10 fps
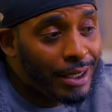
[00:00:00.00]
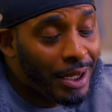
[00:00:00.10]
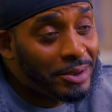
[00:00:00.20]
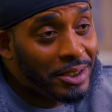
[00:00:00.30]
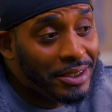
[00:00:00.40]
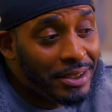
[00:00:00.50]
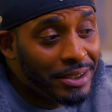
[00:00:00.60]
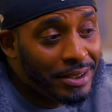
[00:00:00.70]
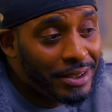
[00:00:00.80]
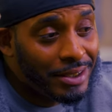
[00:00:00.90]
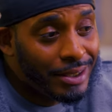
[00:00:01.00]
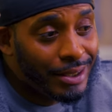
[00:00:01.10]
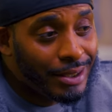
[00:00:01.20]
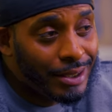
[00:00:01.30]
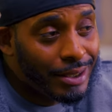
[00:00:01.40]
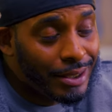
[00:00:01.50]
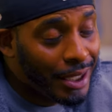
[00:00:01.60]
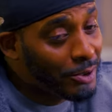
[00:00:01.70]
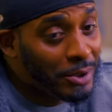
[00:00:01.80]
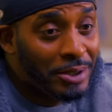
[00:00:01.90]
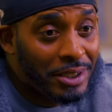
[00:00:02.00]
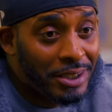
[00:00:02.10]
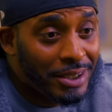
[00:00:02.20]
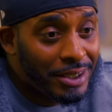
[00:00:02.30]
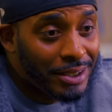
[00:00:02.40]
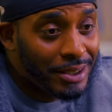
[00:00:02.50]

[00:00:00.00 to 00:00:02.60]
That was good. Was it? That was real good.